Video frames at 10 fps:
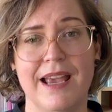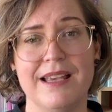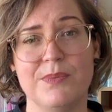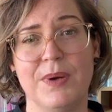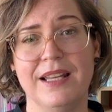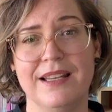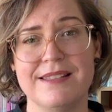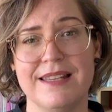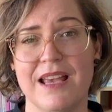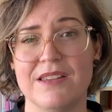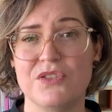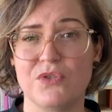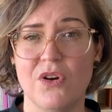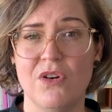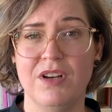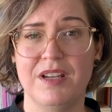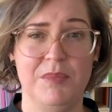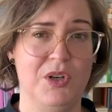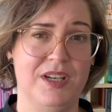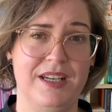as well as our strong
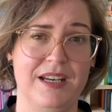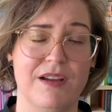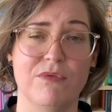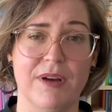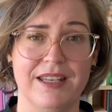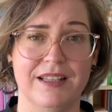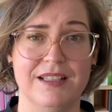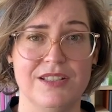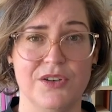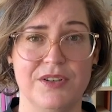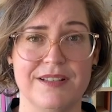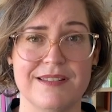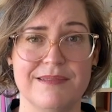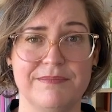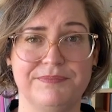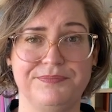community of regular donors.